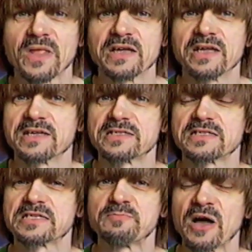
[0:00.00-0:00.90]

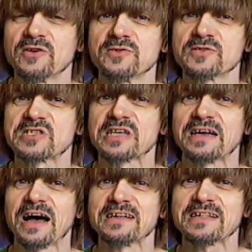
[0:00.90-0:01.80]
It smells
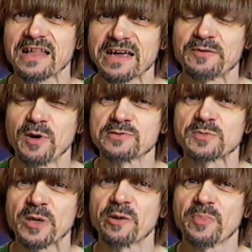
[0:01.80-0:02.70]
unlike most
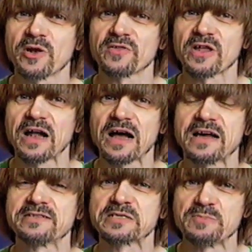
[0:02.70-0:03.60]
peanut butter that
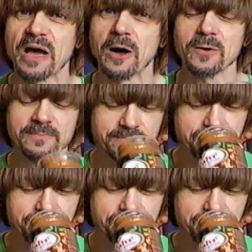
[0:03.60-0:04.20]
I smell.